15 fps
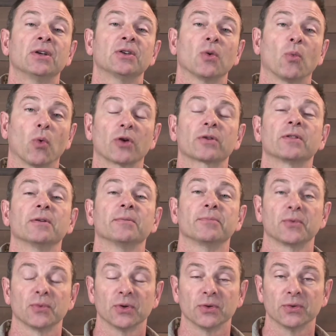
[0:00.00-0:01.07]
to work them
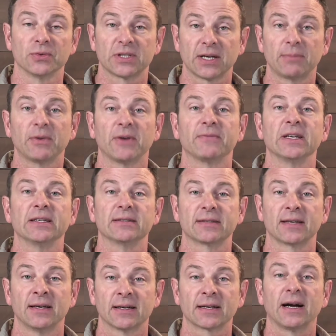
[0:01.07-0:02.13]
through some of
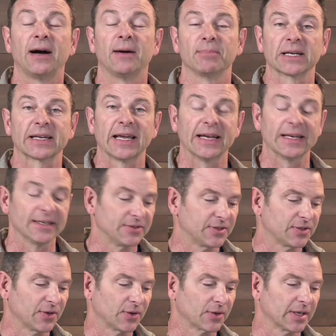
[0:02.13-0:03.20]
these complicated
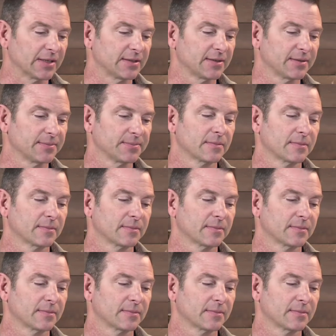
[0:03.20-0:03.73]
circuits.